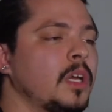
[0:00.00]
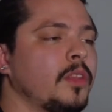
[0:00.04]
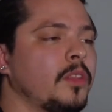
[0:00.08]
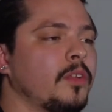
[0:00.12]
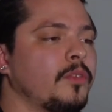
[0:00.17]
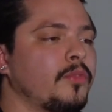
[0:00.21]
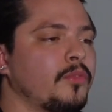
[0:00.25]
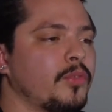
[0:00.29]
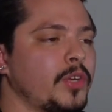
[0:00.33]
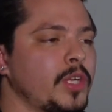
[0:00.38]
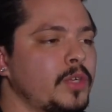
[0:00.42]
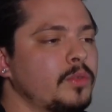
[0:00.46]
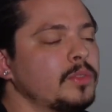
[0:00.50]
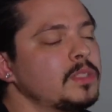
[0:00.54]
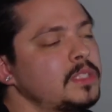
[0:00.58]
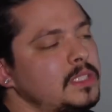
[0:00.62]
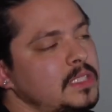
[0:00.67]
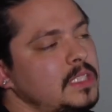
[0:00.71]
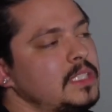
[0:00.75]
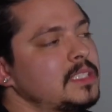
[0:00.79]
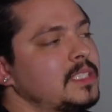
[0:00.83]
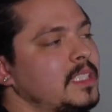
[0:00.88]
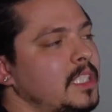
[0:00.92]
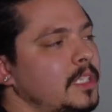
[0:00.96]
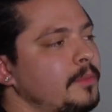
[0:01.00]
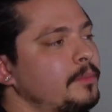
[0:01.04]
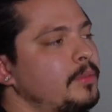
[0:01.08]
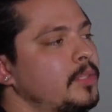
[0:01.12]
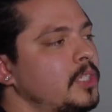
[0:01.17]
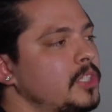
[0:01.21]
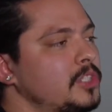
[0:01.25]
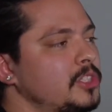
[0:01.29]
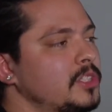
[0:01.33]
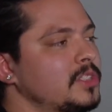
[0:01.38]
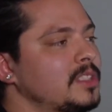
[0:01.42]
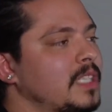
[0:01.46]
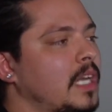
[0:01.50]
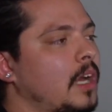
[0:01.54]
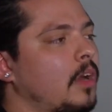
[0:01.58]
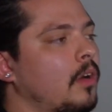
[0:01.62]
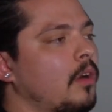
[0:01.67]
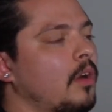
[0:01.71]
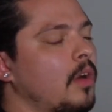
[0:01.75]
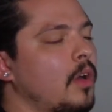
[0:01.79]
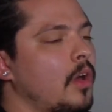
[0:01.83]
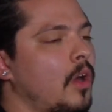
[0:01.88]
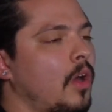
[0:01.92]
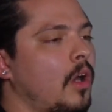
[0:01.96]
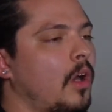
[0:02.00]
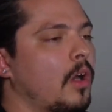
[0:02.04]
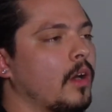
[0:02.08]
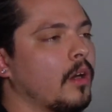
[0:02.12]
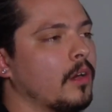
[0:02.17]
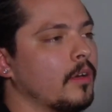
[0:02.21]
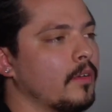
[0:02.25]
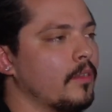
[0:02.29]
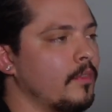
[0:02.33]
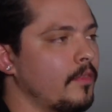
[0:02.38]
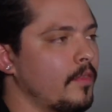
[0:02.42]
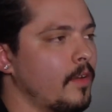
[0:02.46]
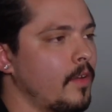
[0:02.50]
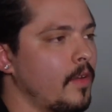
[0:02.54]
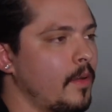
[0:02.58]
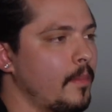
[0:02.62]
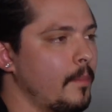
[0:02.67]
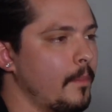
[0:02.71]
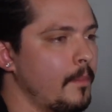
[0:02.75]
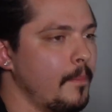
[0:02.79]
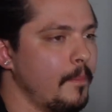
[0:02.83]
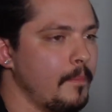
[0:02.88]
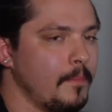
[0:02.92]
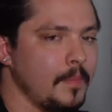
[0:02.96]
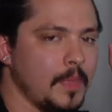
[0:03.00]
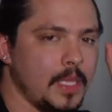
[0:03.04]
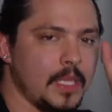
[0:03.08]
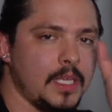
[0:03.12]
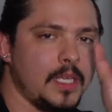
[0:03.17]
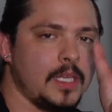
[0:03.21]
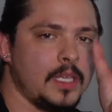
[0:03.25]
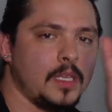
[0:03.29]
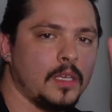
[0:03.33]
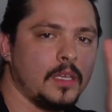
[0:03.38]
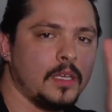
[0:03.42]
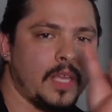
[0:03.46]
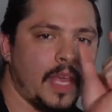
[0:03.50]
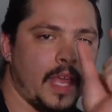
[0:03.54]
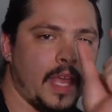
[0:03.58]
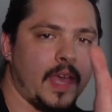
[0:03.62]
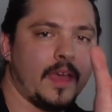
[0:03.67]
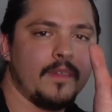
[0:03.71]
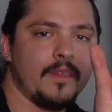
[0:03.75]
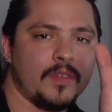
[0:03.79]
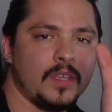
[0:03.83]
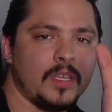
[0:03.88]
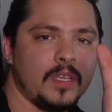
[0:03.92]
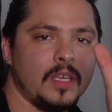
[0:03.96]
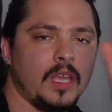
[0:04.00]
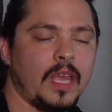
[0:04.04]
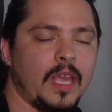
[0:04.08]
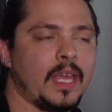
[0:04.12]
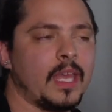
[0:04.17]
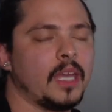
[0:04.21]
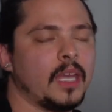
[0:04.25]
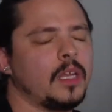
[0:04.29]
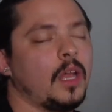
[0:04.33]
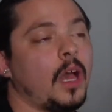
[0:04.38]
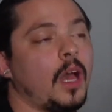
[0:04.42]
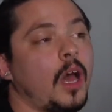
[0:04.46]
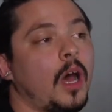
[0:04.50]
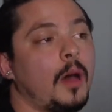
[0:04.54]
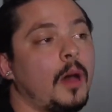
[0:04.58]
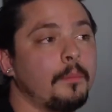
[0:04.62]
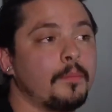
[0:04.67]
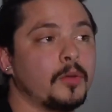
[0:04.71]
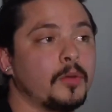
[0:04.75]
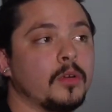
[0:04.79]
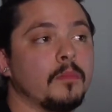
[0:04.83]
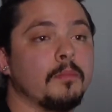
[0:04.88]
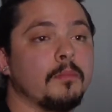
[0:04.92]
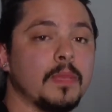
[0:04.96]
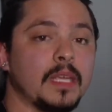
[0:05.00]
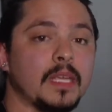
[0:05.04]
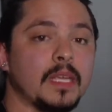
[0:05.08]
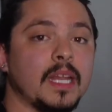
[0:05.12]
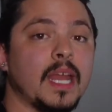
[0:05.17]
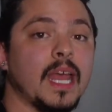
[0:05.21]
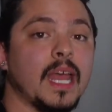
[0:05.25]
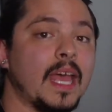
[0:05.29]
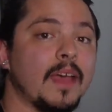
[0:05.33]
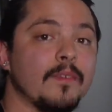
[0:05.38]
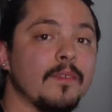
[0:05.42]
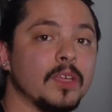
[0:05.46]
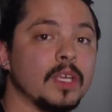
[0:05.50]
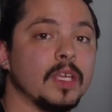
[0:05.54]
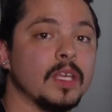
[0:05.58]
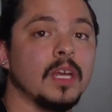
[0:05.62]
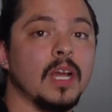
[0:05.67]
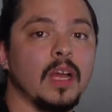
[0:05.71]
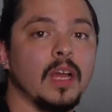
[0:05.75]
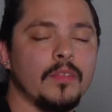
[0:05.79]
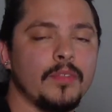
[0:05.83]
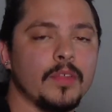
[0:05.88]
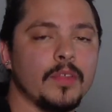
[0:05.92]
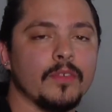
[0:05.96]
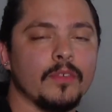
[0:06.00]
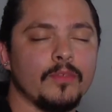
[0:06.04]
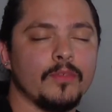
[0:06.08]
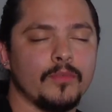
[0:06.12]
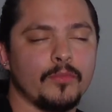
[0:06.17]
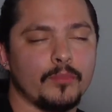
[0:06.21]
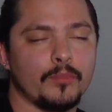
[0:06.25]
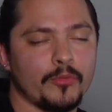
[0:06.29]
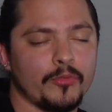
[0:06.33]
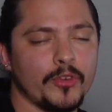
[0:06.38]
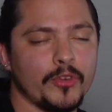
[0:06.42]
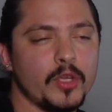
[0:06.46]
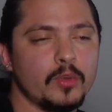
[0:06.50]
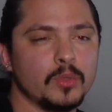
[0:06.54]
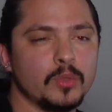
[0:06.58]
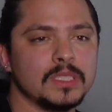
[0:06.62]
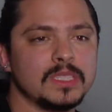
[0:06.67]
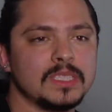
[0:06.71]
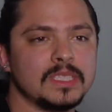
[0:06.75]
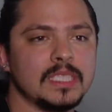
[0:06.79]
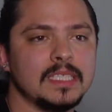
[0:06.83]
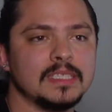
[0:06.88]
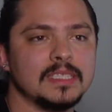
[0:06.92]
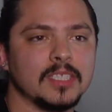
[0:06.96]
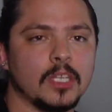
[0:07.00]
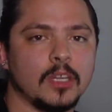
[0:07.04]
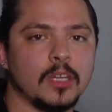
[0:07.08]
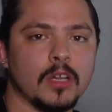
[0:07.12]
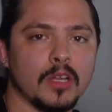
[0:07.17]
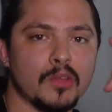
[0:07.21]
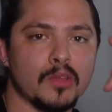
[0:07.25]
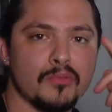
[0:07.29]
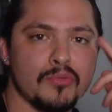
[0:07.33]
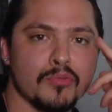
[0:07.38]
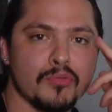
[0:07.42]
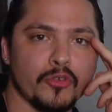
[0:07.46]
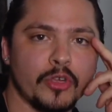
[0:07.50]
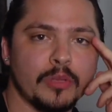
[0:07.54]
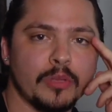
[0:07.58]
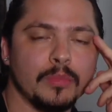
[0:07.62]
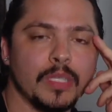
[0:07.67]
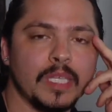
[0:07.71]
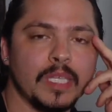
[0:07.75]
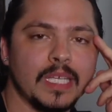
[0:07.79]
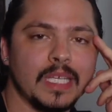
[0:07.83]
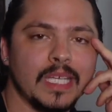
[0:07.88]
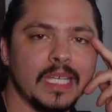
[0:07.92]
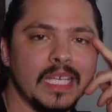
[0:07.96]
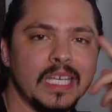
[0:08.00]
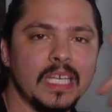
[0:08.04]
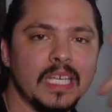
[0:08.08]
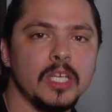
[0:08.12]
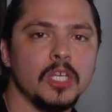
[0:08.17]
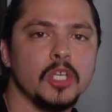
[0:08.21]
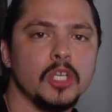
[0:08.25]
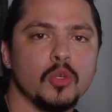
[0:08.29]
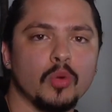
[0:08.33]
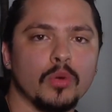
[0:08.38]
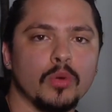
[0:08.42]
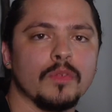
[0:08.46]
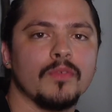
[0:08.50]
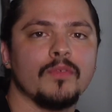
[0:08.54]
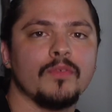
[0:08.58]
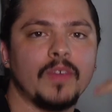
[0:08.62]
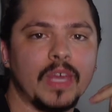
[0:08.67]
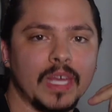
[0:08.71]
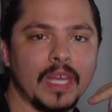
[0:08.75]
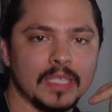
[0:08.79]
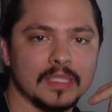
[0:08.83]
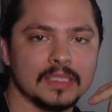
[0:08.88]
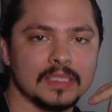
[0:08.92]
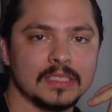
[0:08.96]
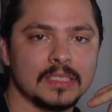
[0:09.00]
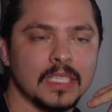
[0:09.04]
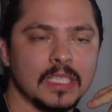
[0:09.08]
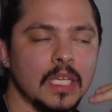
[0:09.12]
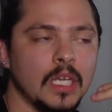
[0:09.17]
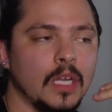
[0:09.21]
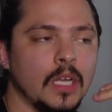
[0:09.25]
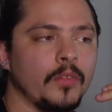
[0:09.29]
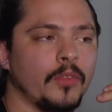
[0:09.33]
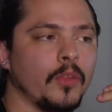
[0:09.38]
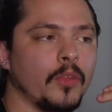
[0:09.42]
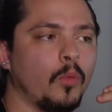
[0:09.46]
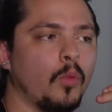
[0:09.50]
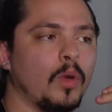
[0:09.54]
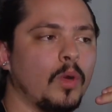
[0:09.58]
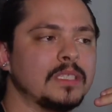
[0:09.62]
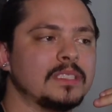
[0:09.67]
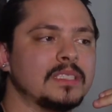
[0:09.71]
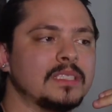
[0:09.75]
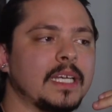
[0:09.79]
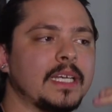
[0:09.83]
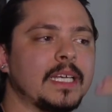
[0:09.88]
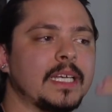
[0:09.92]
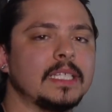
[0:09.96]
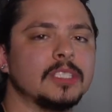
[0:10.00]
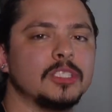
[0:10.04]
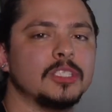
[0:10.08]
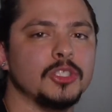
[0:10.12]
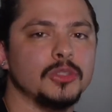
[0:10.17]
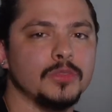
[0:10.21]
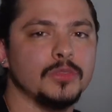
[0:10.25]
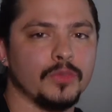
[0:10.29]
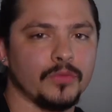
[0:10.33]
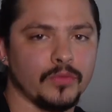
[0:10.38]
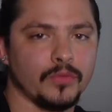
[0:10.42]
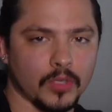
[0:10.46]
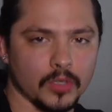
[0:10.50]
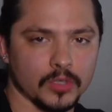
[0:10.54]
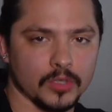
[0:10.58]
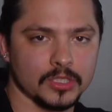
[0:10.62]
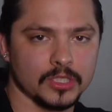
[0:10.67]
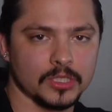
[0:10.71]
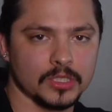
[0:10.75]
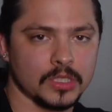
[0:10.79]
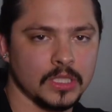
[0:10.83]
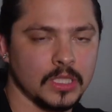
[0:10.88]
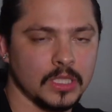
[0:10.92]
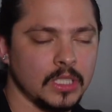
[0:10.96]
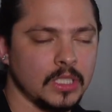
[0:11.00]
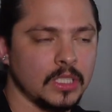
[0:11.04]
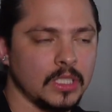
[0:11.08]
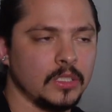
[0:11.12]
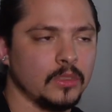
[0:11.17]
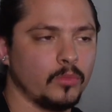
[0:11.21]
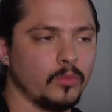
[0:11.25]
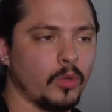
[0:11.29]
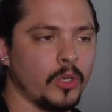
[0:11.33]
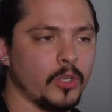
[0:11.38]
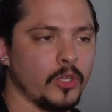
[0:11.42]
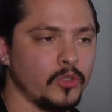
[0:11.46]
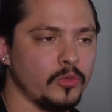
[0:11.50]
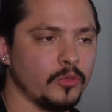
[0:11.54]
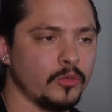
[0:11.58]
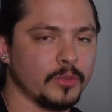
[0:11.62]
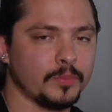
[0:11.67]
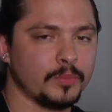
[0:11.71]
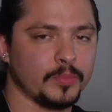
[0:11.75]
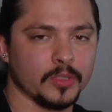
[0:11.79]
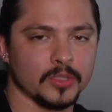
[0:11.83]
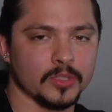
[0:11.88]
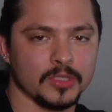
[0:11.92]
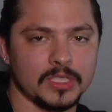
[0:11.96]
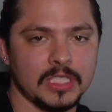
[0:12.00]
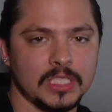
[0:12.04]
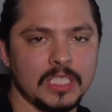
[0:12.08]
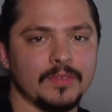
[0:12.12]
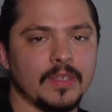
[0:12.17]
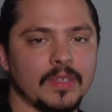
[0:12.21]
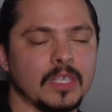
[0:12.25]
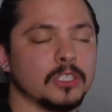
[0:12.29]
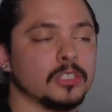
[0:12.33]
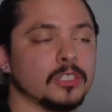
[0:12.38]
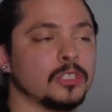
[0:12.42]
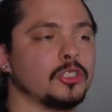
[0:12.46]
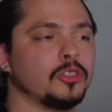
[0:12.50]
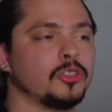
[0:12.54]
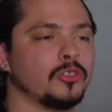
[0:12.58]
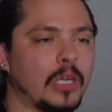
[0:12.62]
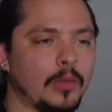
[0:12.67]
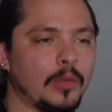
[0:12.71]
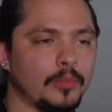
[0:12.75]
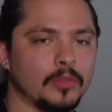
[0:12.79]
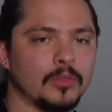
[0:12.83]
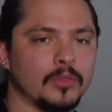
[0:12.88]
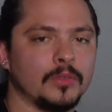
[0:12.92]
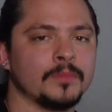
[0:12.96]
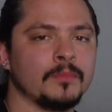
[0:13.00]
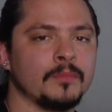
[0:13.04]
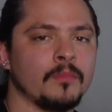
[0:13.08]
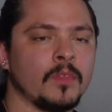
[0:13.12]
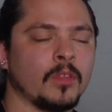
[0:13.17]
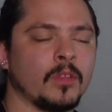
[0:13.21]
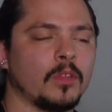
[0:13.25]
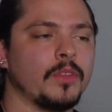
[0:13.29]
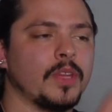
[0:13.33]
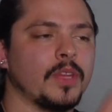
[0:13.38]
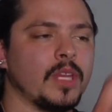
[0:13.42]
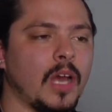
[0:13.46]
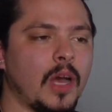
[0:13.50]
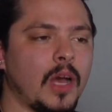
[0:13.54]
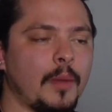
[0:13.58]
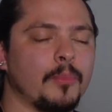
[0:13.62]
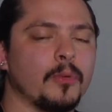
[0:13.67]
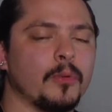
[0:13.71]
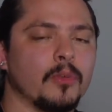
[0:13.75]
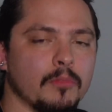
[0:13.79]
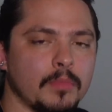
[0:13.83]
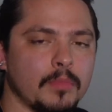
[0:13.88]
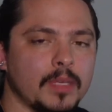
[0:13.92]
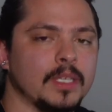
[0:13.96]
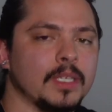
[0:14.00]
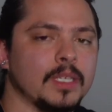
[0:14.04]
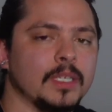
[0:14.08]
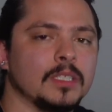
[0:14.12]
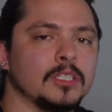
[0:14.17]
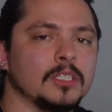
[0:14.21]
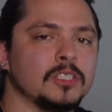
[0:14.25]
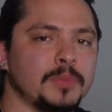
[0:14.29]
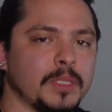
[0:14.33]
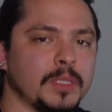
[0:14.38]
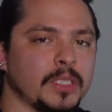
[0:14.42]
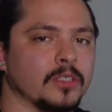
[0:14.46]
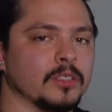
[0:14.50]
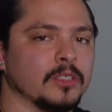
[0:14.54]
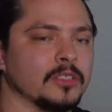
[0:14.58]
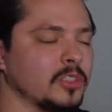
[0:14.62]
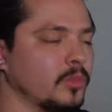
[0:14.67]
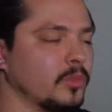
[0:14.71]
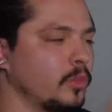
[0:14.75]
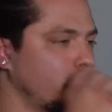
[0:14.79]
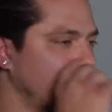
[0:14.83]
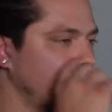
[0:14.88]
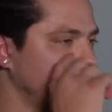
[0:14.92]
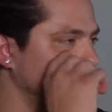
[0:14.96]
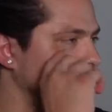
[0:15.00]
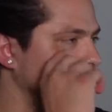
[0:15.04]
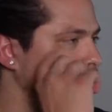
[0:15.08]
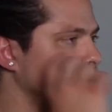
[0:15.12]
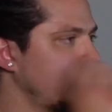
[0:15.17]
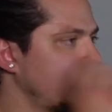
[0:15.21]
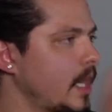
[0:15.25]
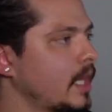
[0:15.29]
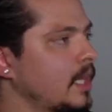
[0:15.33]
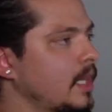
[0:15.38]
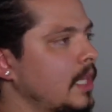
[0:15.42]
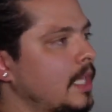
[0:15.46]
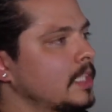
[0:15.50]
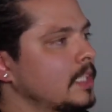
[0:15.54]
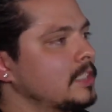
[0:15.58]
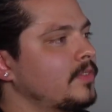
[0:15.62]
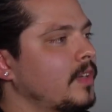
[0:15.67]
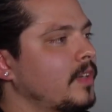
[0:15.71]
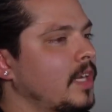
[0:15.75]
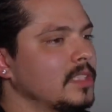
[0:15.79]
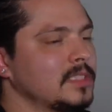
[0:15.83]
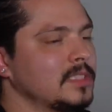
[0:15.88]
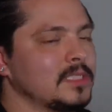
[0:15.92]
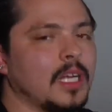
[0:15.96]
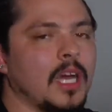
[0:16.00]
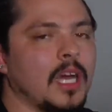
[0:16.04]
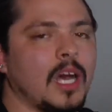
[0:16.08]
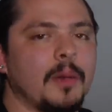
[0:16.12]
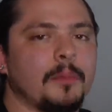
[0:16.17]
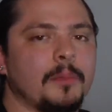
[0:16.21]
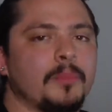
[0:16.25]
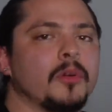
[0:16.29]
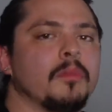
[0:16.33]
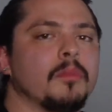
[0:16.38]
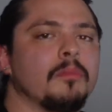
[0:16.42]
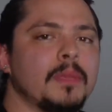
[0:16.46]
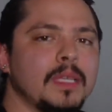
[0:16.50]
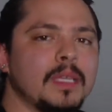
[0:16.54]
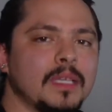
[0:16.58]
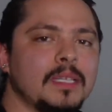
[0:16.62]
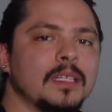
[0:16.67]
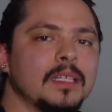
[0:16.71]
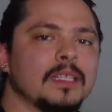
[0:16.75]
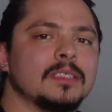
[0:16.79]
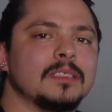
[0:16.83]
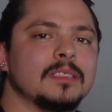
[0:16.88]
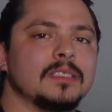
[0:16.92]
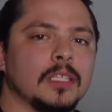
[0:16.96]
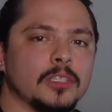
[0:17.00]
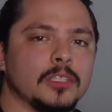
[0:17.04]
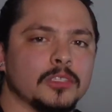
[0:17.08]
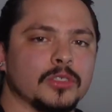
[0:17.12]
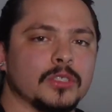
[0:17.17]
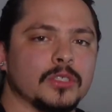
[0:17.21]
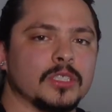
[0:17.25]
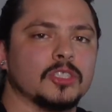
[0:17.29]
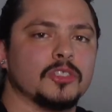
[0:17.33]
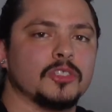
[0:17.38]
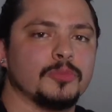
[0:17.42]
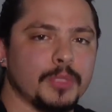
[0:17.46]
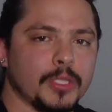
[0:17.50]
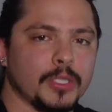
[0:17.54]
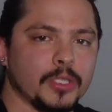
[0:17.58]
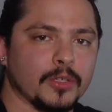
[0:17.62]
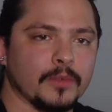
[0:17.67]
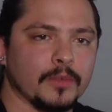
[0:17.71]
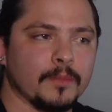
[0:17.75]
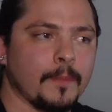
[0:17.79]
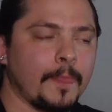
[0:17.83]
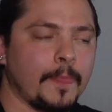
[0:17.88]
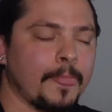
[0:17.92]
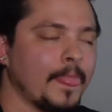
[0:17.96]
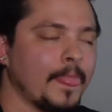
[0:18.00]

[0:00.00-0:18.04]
The frequencies that it pushes out are mid-heavy and upper mid-heavy. The frequencies that are extremely in your face, the ones that get to you first, what you would perceive as treble, the upper mid speakers. They're what I classify as an upper mid-centric speaker.